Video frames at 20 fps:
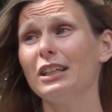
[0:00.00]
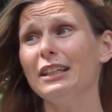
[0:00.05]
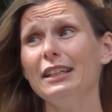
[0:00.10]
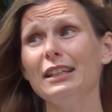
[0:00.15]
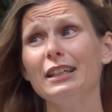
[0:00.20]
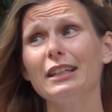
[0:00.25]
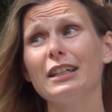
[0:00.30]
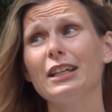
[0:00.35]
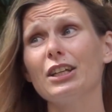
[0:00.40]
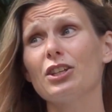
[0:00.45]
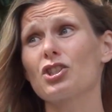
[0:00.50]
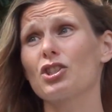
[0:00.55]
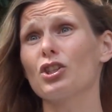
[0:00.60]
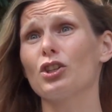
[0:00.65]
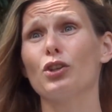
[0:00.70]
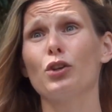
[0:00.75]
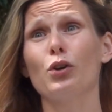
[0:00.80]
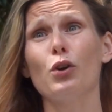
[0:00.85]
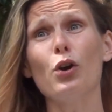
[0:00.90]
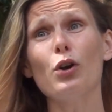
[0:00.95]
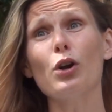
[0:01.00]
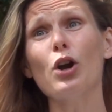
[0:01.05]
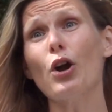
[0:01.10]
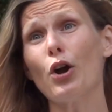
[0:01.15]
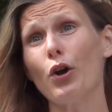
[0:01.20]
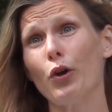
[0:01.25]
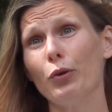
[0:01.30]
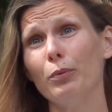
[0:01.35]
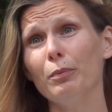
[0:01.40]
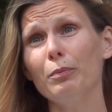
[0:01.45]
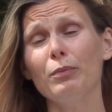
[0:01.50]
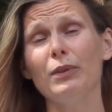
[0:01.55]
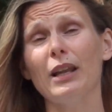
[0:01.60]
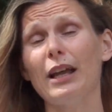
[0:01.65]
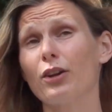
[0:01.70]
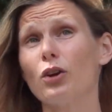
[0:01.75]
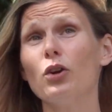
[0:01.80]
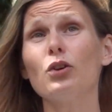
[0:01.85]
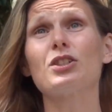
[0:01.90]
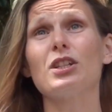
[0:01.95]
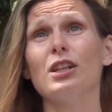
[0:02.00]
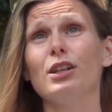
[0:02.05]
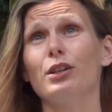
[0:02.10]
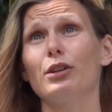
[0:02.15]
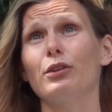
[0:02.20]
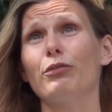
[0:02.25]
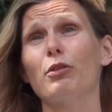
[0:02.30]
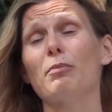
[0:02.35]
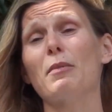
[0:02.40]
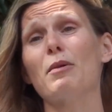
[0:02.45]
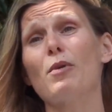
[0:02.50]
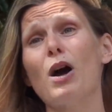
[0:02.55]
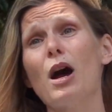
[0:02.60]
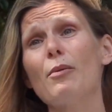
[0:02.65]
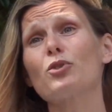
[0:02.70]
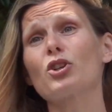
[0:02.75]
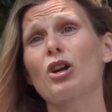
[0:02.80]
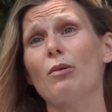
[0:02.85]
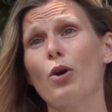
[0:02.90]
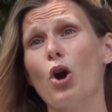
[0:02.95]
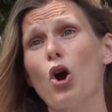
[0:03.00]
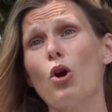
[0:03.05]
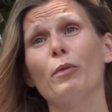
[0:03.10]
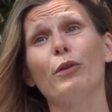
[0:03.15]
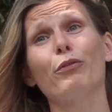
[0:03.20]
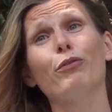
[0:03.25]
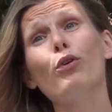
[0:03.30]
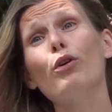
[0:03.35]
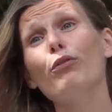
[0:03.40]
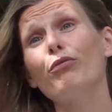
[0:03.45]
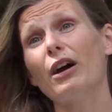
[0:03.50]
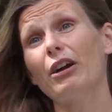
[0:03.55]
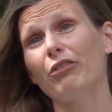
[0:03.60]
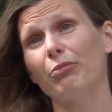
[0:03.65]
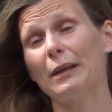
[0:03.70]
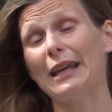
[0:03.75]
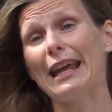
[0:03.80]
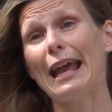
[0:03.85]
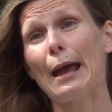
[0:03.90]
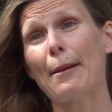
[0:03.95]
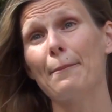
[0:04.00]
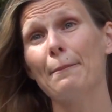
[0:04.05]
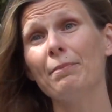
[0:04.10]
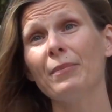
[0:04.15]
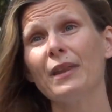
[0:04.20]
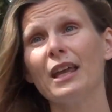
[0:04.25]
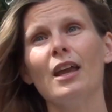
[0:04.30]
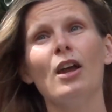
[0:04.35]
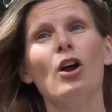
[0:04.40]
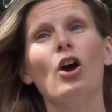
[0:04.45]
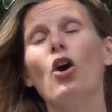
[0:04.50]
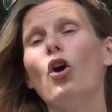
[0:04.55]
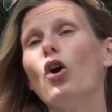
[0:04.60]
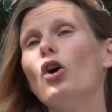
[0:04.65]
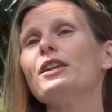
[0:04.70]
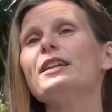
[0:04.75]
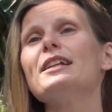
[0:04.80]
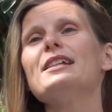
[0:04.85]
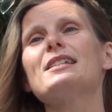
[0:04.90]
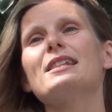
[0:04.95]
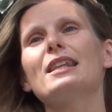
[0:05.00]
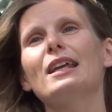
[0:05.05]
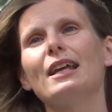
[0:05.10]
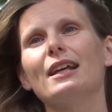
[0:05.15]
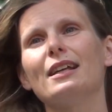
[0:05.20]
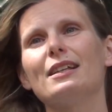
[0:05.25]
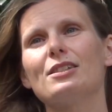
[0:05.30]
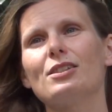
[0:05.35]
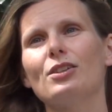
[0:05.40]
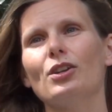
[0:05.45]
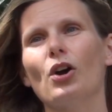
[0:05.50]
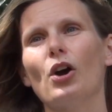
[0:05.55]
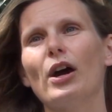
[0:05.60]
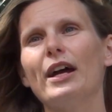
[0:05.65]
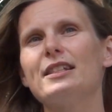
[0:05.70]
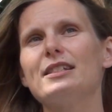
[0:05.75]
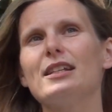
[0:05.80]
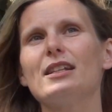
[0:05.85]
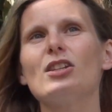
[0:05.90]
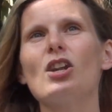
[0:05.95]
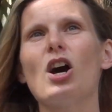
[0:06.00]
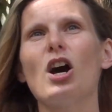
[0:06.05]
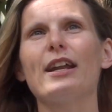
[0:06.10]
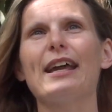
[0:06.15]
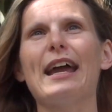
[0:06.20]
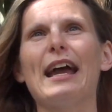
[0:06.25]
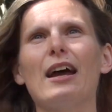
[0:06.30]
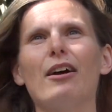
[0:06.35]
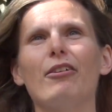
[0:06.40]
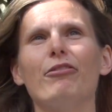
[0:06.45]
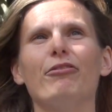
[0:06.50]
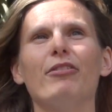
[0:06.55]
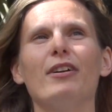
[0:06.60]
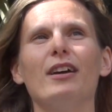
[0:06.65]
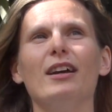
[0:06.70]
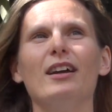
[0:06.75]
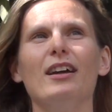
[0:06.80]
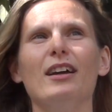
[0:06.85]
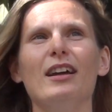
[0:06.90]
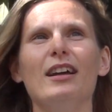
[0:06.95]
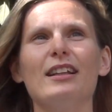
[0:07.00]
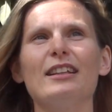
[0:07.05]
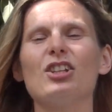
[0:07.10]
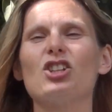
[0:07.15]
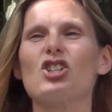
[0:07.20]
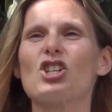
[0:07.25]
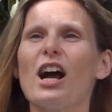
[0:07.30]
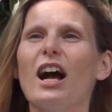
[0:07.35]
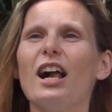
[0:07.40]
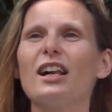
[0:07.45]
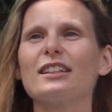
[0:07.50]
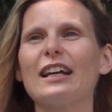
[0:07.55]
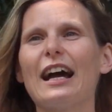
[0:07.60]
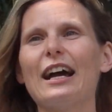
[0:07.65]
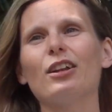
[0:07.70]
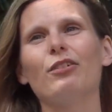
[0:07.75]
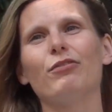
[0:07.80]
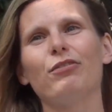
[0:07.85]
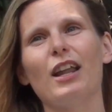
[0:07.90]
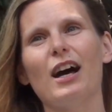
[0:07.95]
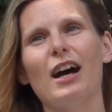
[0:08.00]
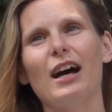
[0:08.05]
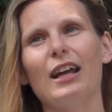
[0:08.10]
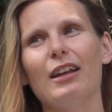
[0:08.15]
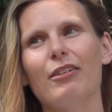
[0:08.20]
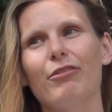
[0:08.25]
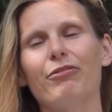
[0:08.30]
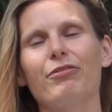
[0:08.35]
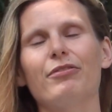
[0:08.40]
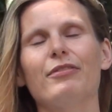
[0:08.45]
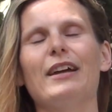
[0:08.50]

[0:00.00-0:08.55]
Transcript: clean the kitchen, cook dinner for my mom to come home at 4 or 5 p.m. All these things, you know, I did not have the child kind of life